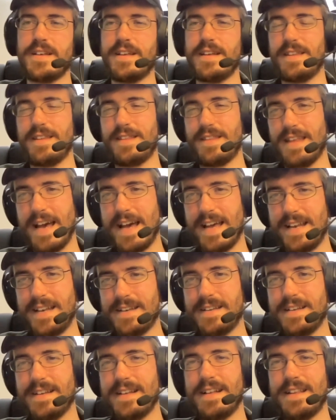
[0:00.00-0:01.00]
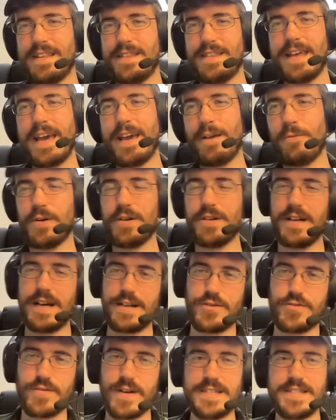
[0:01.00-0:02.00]
Then they will
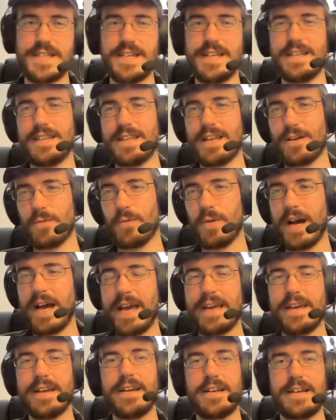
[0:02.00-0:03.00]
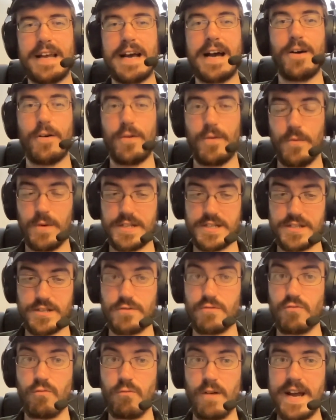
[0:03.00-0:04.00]
address it in their way. Now, what's
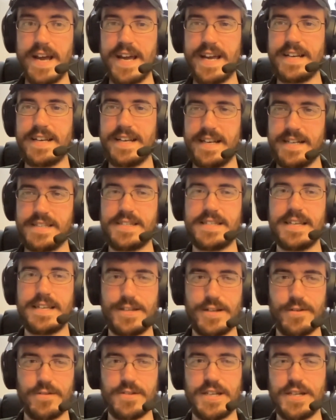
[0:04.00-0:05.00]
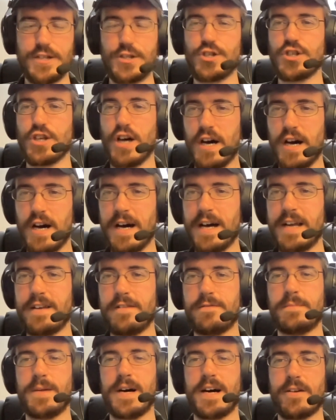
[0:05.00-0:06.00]
great is that there's a ton
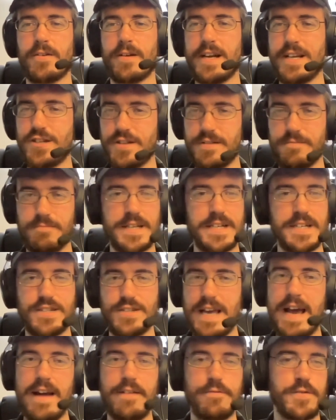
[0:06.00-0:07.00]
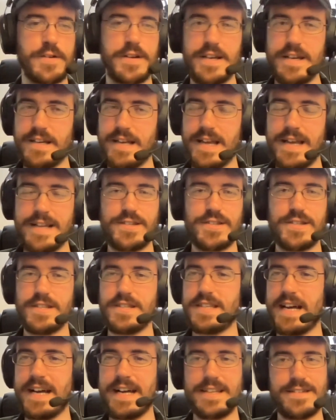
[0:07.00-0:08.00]
of moderation because every
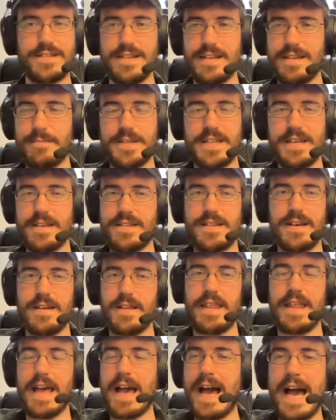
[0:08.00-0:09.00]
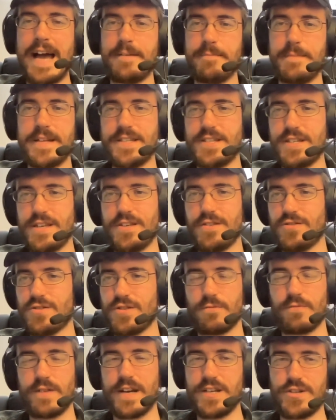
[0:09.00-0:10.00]
instance has, the admin to
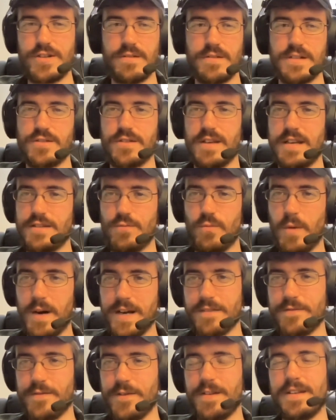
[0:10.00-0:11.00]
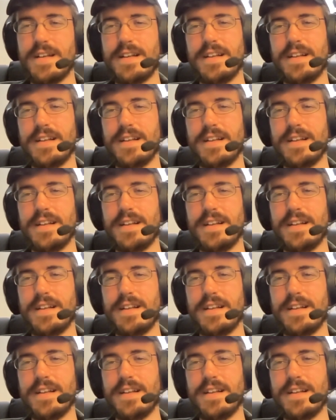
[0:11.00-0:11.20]
user ratio is wonderful.